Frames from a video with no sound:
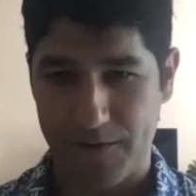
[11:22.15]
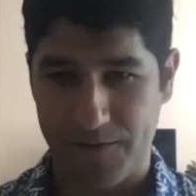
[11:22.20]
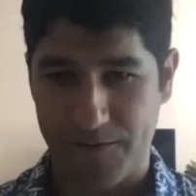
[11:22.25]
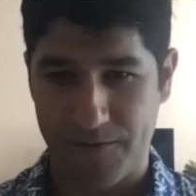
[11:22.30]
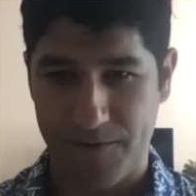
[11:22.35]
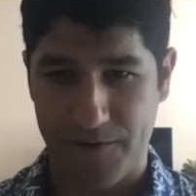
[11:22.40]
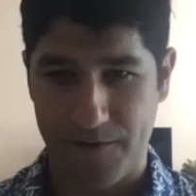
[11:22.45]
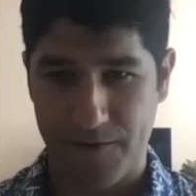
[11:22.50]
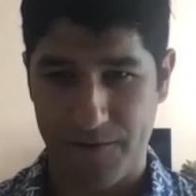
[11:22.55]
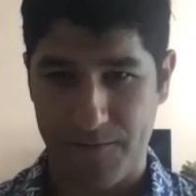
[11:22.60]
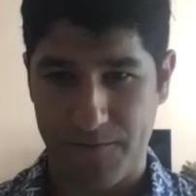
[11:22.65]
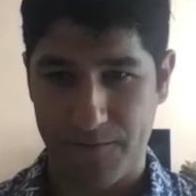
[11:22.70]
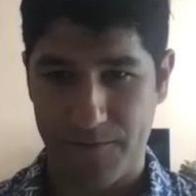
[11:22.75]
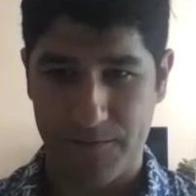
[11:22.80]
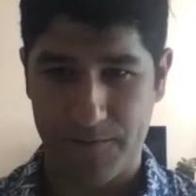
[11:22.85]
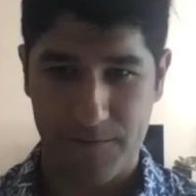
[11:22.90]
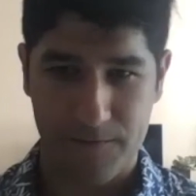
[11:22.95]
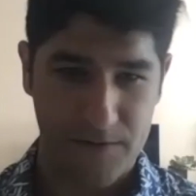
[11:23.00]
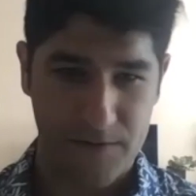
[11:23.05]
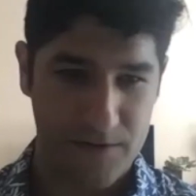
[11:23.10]

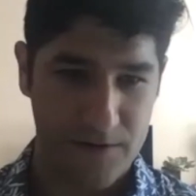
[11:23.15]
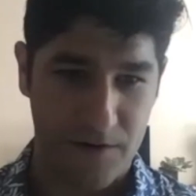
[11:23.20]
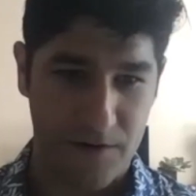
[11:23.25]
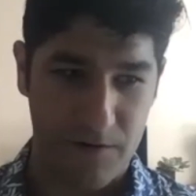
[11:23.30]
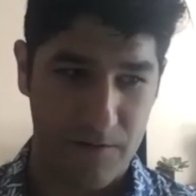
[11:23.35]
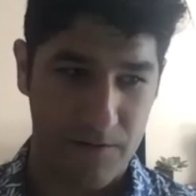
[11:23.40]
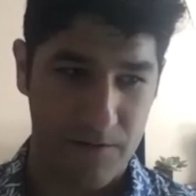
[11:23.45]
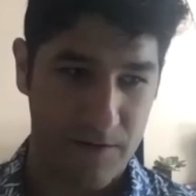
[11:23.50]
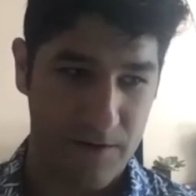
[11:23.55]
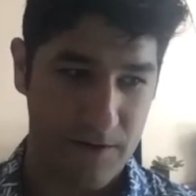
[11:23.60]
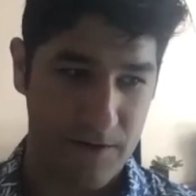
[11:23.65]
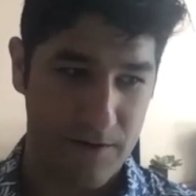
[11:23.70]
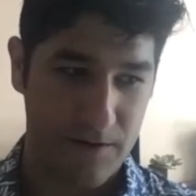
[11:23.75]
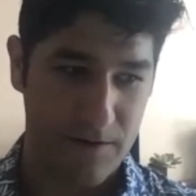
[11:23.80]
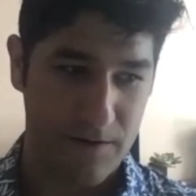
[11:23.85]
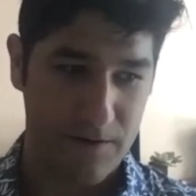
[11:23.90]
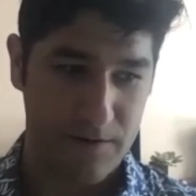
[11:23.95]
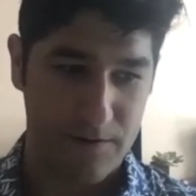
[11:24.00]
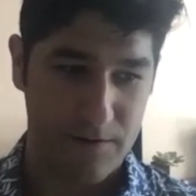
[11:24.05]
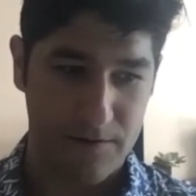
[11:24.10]
from, you know, uh,